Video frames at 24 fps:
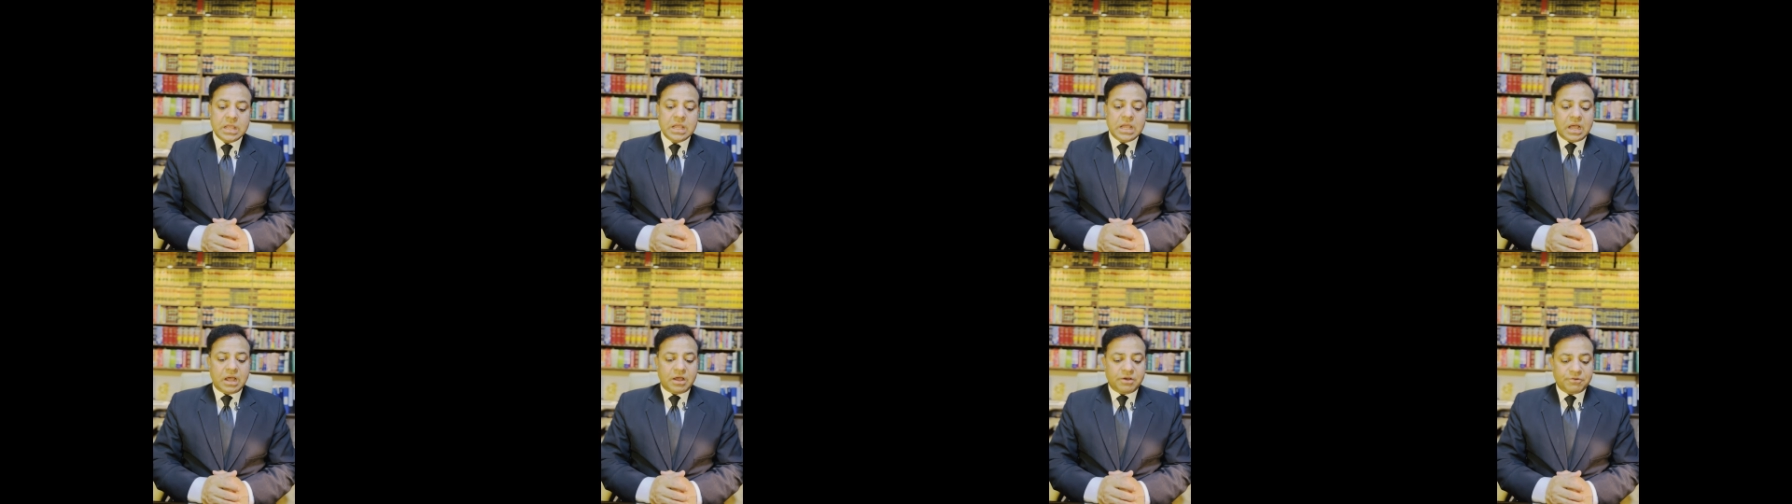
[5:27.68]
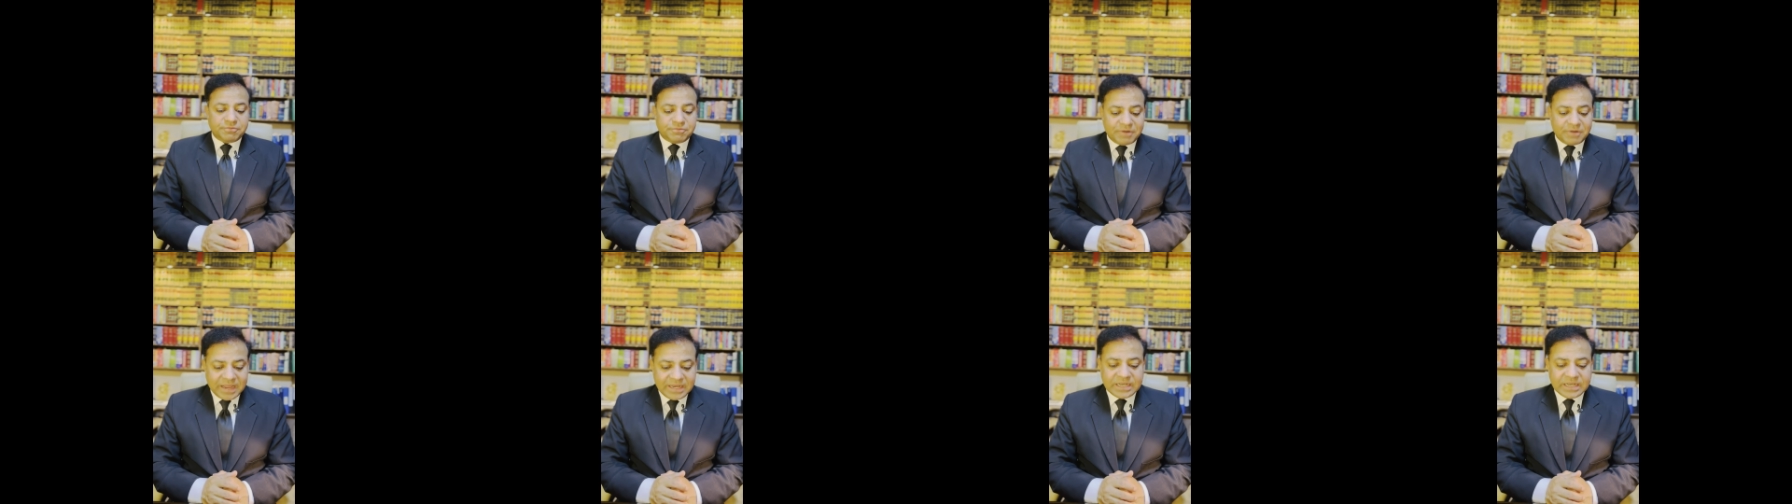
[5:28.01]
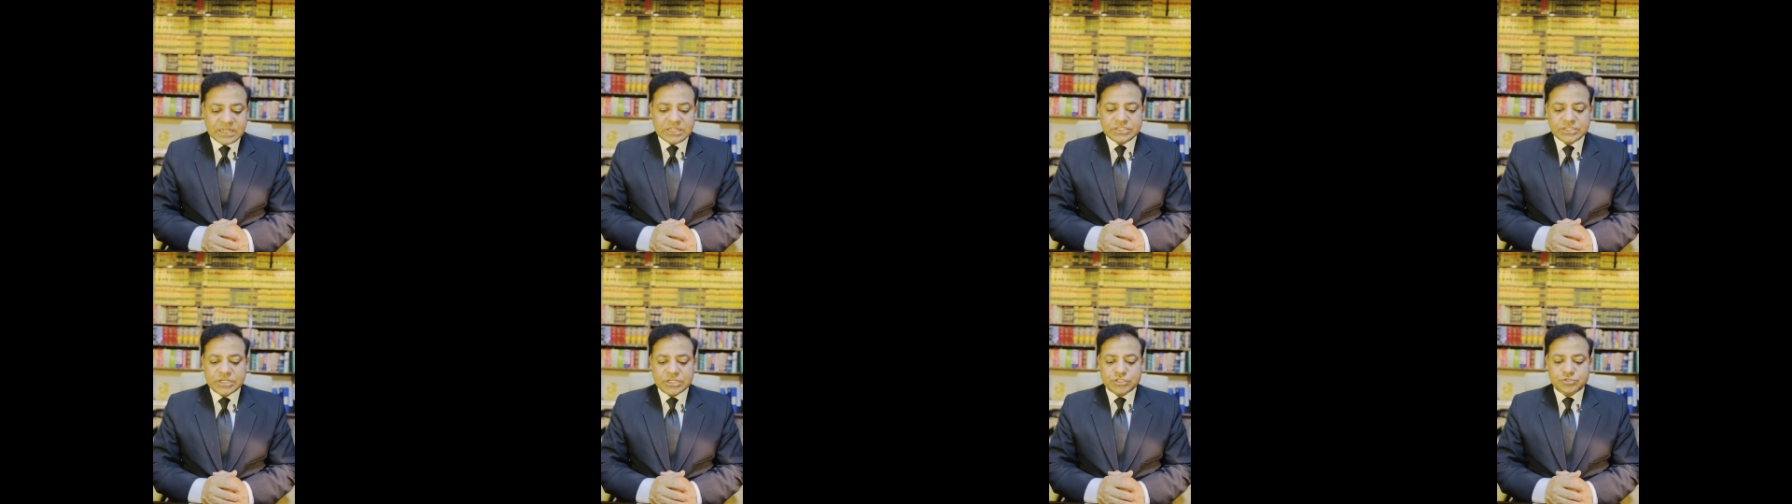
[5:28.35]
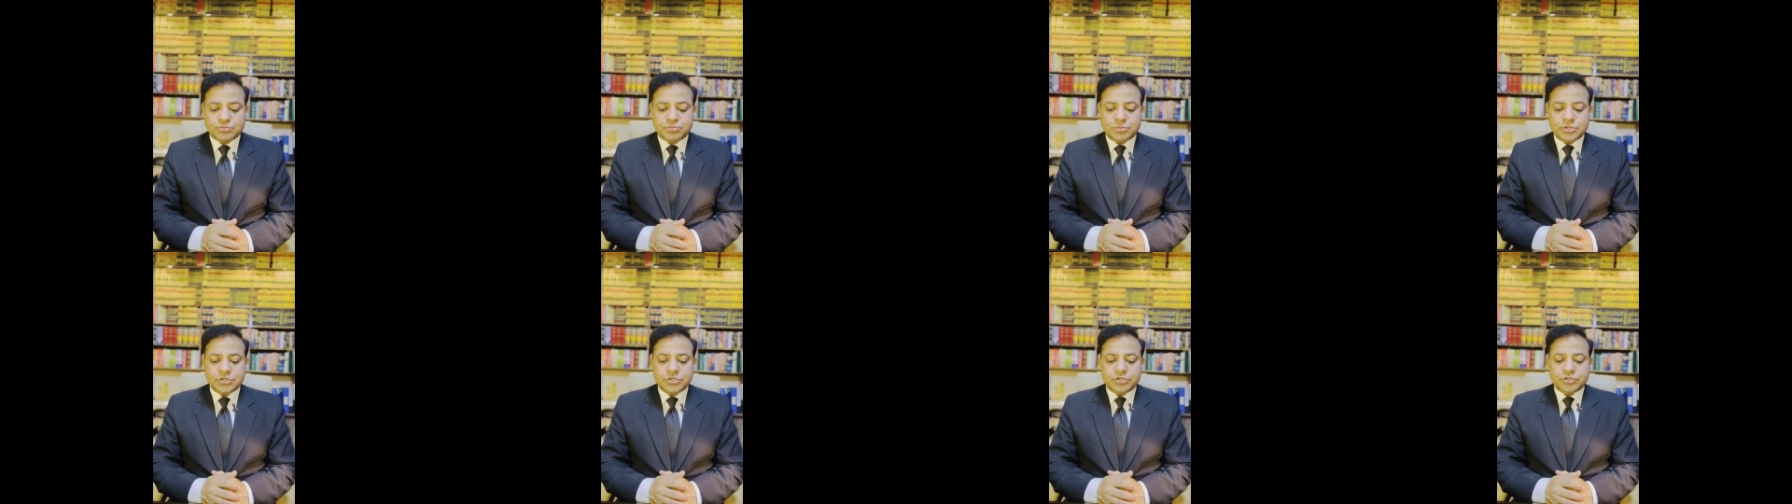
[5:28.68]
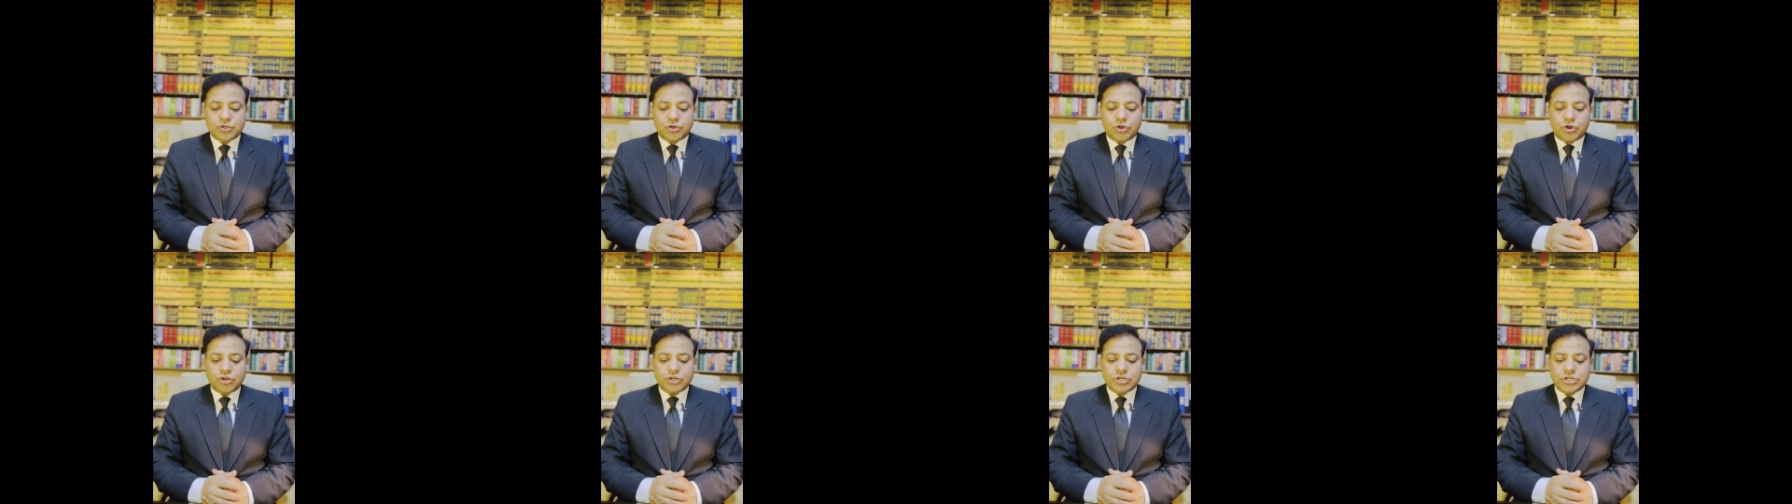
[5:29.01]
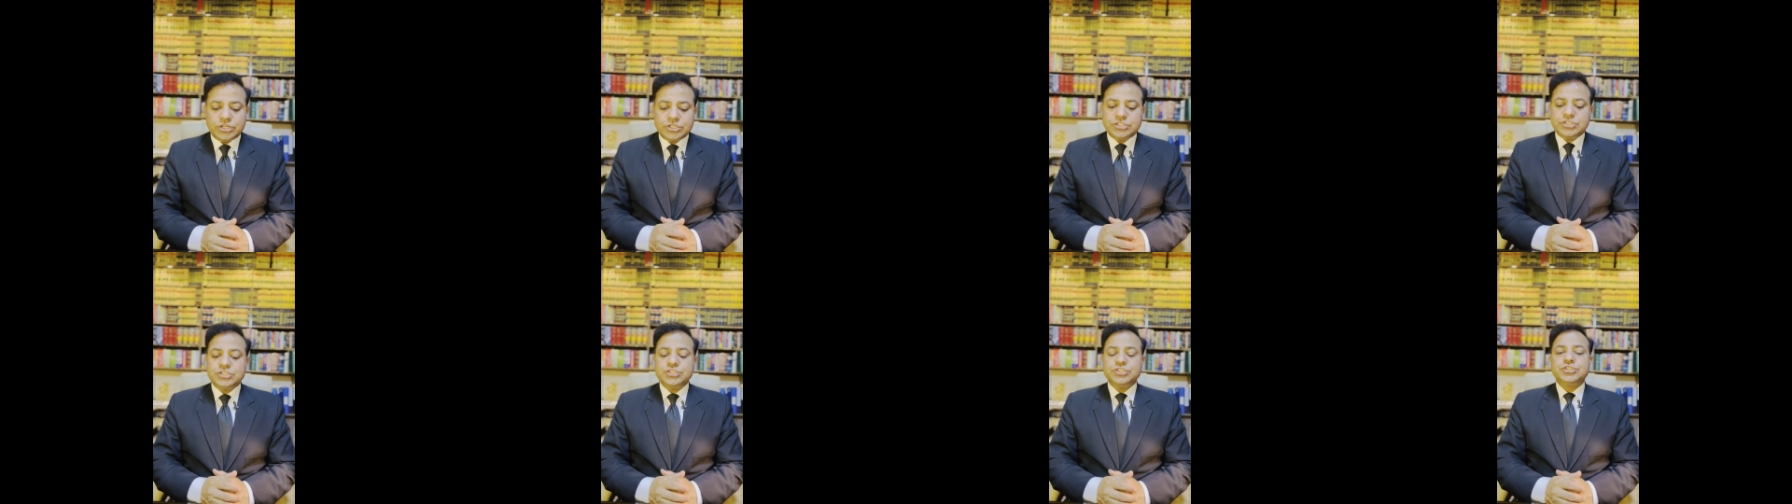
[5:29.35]
a final judgment or
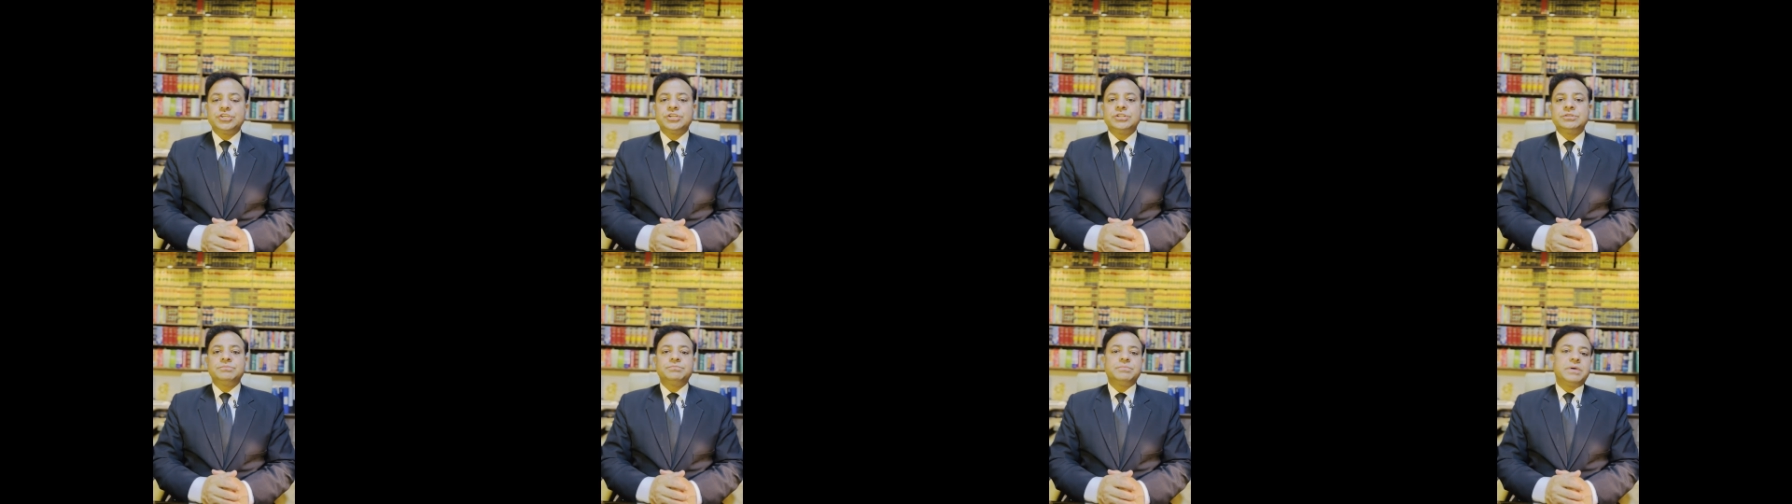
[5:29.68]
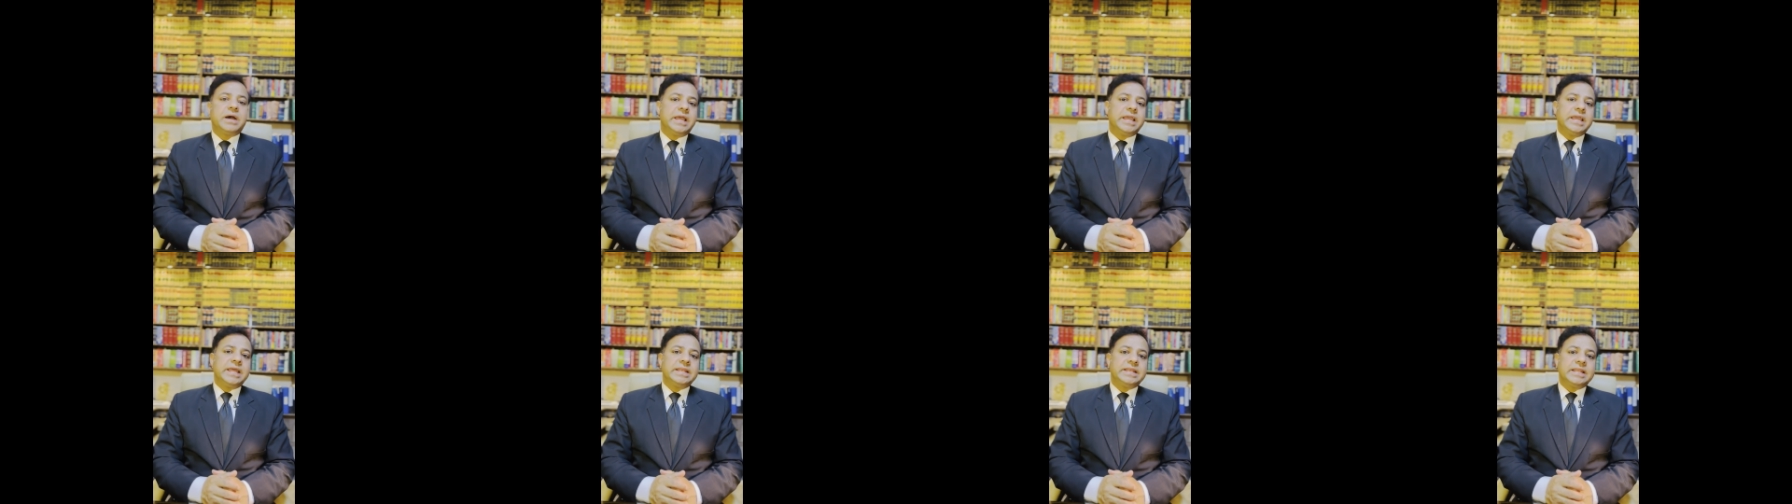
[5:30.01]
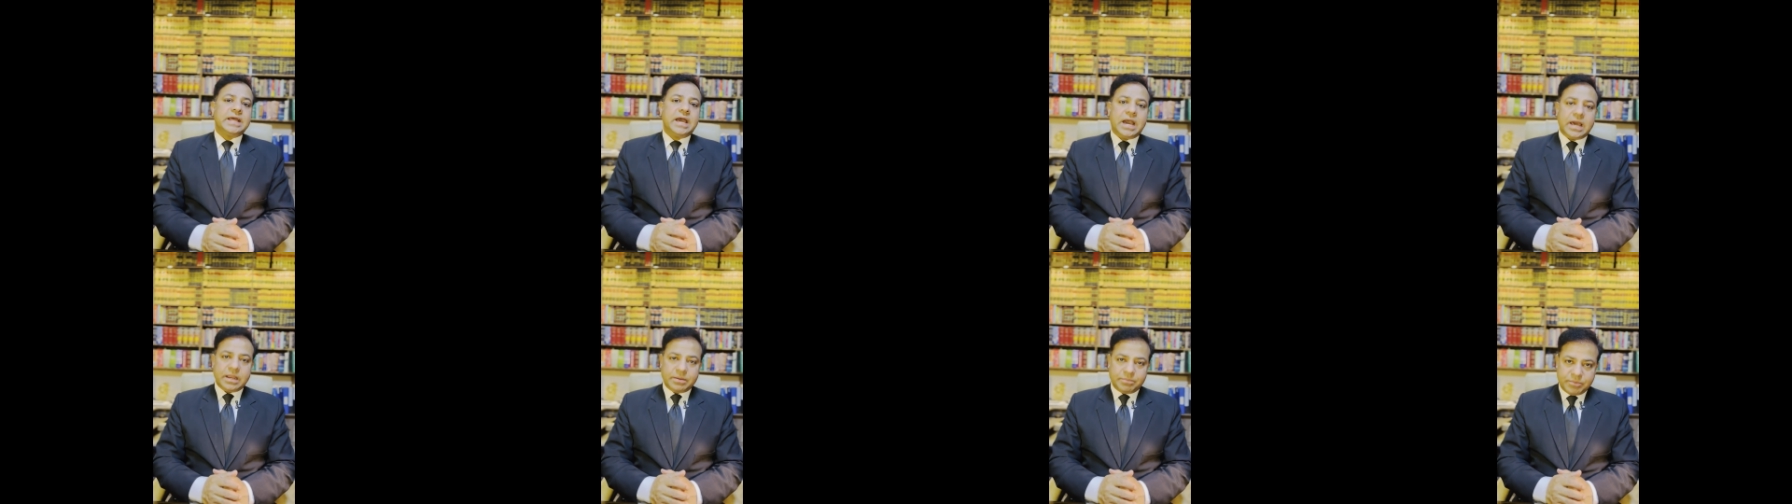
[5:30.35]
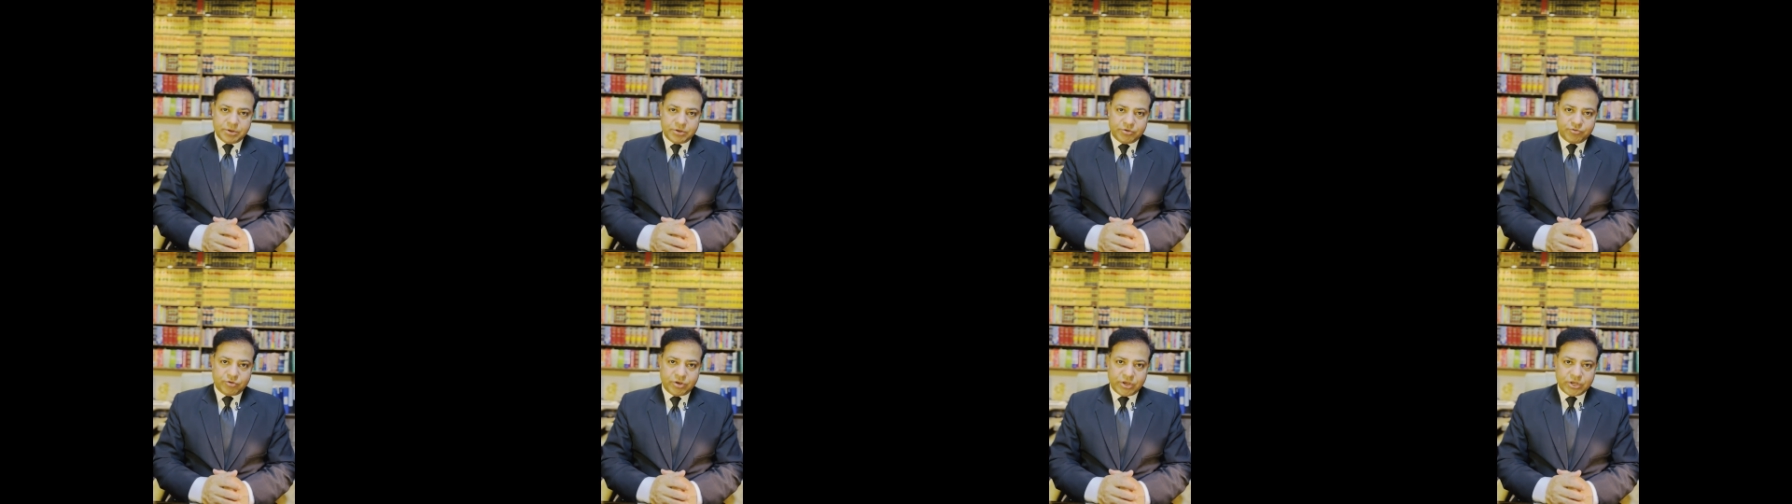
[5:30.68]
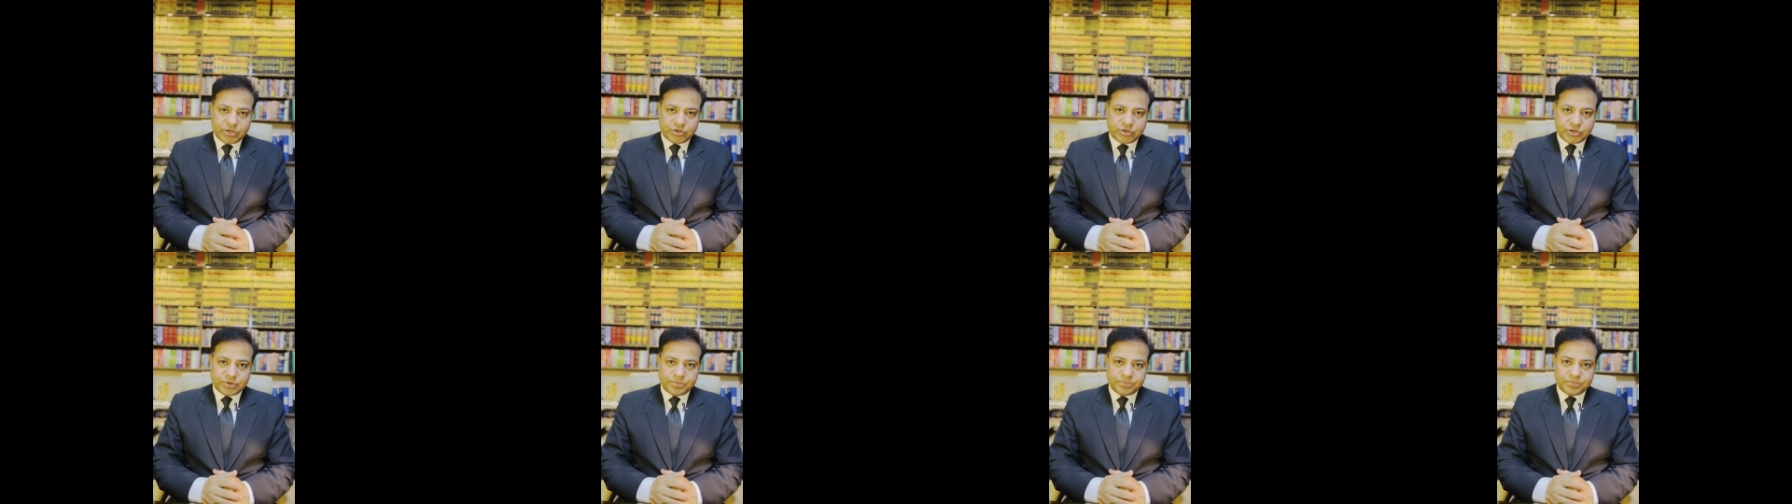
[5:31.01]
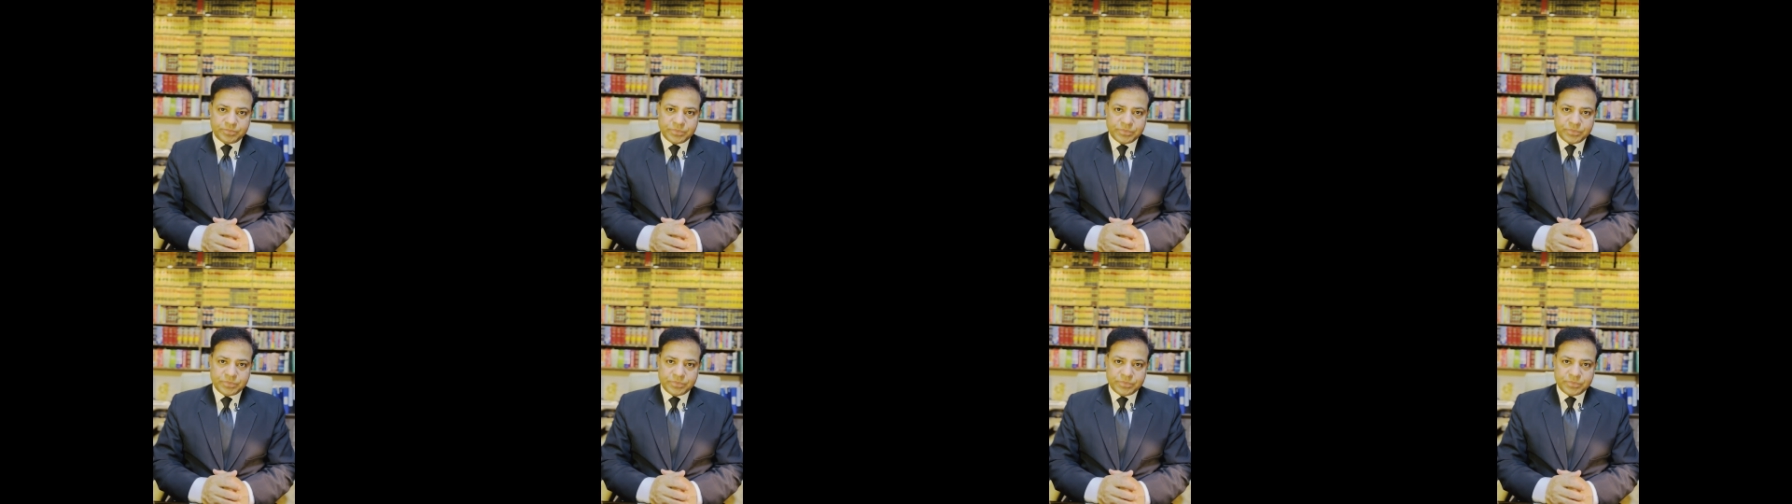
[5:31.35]
decision by an arbitrator.